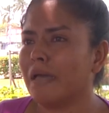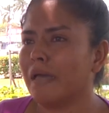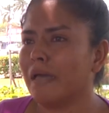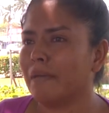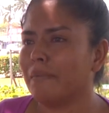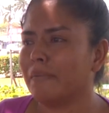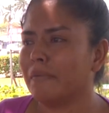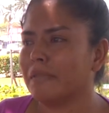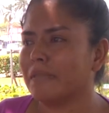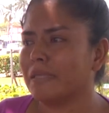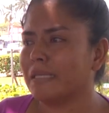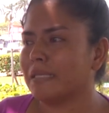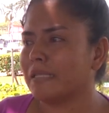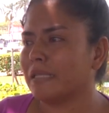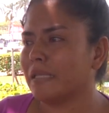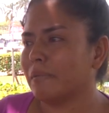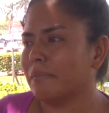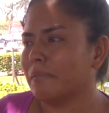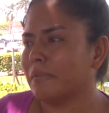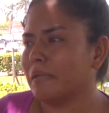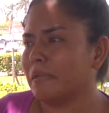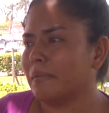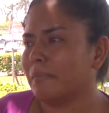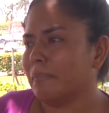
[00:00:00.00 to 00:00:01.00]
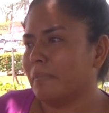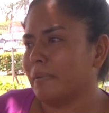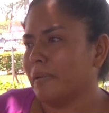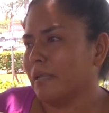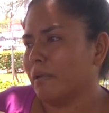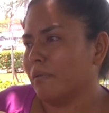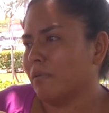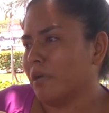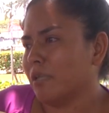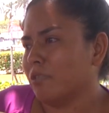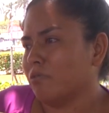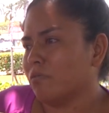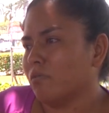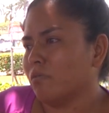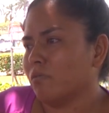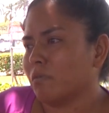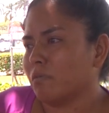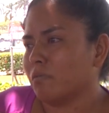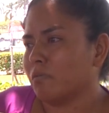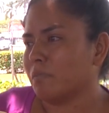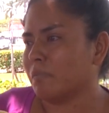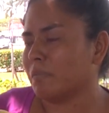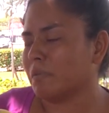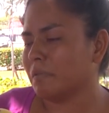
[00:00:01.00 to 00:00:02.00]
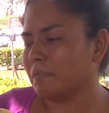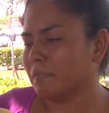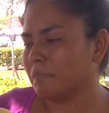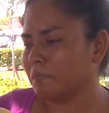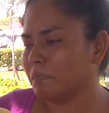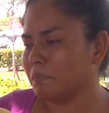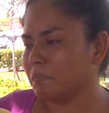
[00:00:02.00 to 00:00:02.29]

I'm saying that they play a joke with me.